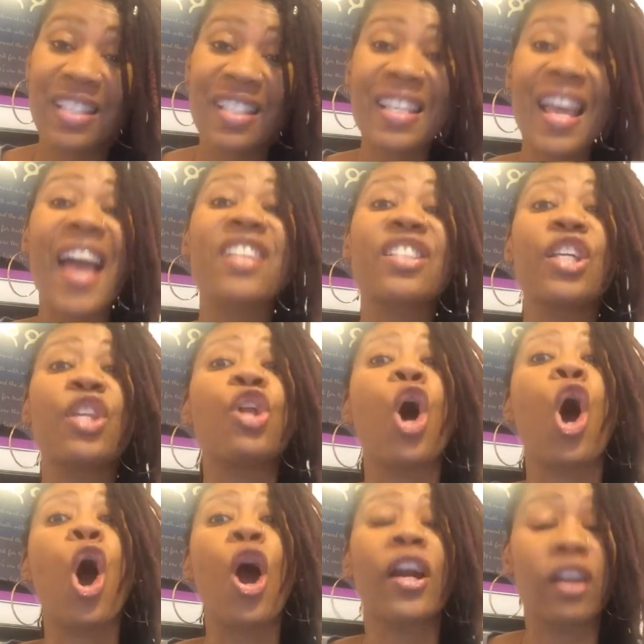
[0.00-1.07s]
This is actually
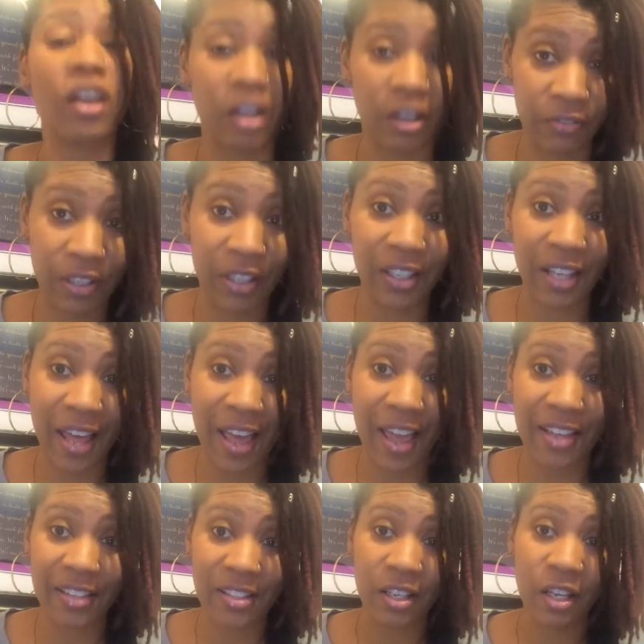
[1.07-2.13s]
the heart of the
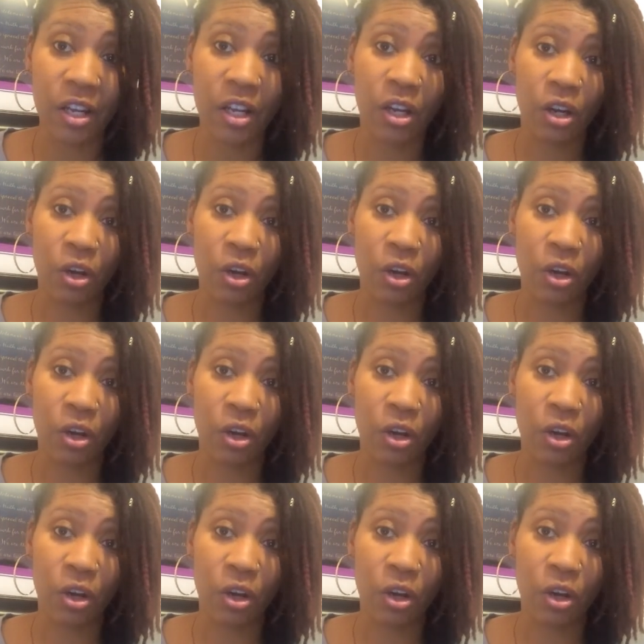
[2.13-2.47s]
class.